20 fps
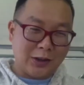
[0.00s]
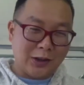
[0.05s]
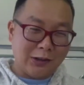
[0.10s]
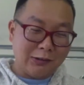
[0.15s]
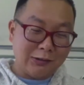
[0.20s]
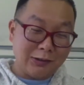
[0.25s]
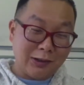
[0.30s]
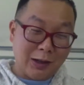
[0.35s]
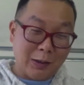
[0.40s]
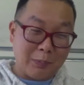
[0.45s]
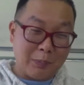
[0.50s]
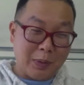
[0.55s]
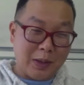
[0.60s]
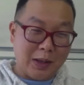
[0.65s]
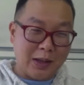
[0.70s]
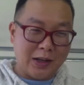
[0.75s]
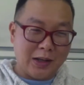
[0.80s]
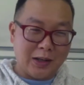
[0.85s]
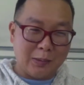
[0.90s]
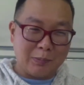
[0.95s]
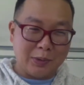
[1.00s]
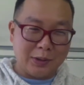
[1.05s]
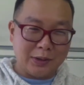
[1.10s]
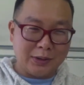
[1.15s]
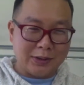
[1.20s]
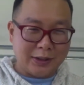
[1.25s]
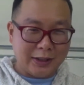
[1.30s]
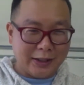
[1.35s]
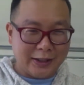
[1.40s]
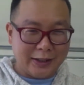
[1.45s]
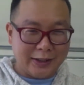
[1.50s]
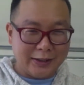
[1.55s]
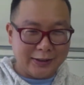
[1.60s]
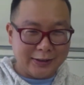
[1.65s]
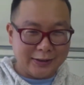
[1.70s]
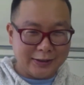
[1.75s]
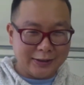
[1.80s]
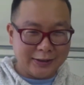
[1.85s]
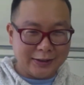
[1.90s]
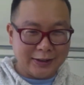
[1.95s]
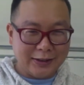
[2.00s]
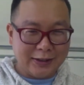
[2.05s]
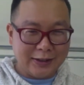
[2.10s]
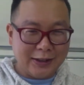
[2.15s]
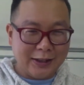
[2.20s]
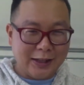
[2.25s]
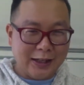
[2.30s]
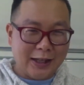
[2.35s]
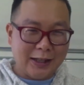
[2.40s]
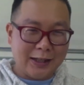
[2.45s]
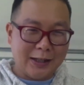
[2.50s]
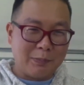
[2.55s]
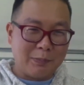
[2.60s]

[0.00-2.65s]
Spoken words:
own a PR boutique and a